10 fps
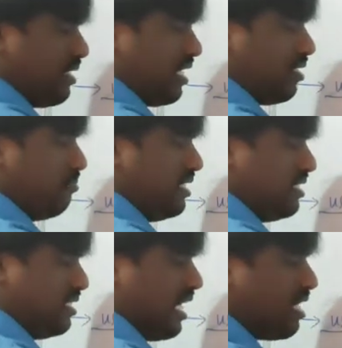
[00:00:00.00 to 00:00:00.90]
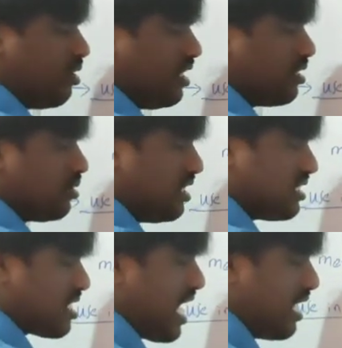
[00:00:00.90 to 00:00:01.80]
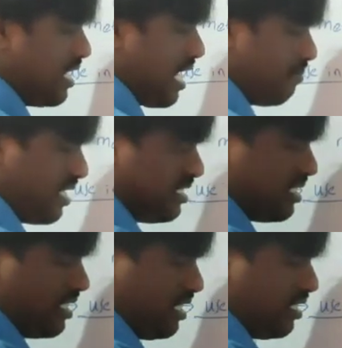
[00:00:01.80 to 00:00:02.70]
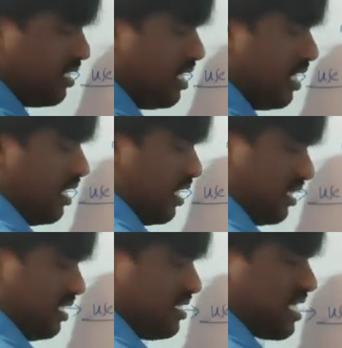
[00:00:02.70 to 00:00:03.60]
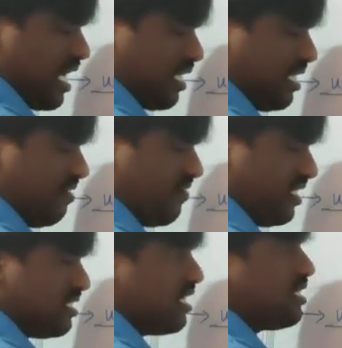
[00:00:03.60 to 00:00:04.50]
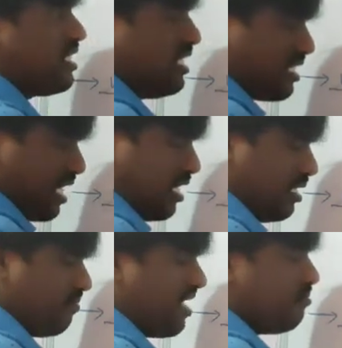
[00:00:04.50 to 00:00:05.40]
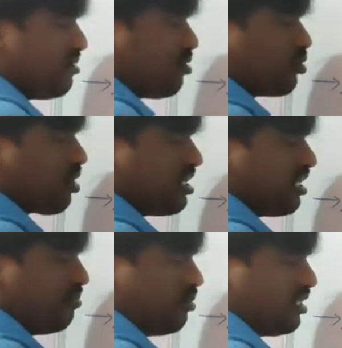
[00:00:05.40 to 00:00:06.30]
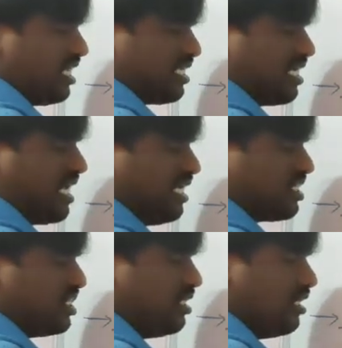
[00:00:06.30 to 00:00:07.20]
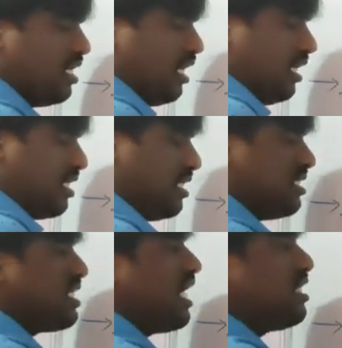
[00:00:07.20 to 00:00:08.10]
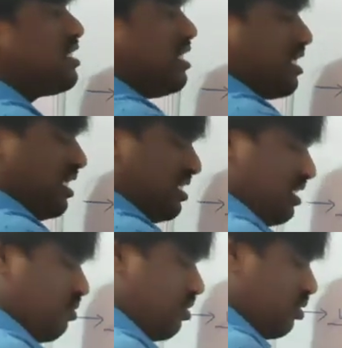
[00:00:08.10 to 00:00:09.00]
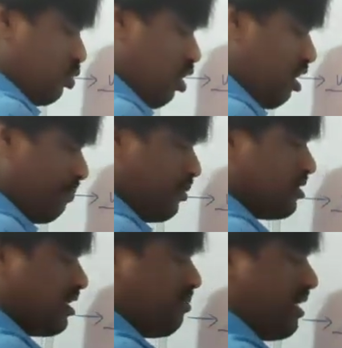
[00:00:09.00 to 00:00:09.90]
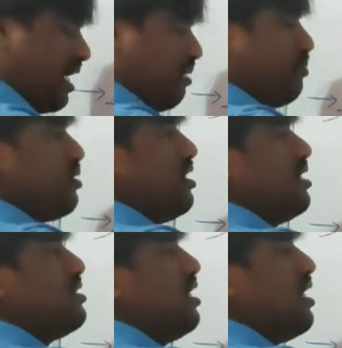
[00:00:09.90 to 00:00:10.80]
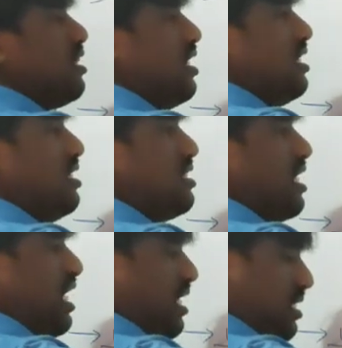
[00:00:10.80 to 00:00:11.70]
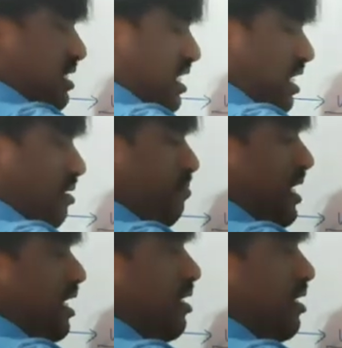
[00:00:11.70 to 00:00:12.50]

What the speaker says: by BC. According to this triangle I am considering, in this triangle if I say theta, if I am talking about theta direction, that is sine theta is equal to opposite by hypotenuse, that is AC by